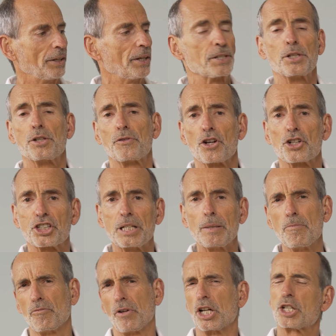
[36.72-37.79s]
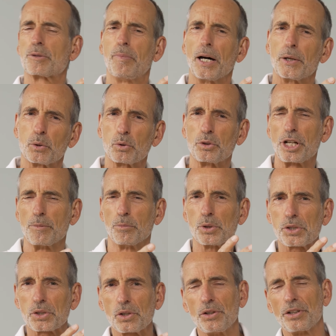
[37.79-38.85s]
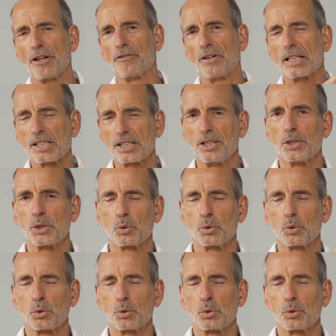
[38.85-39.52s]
due to increased tensions in the muscles and fascia,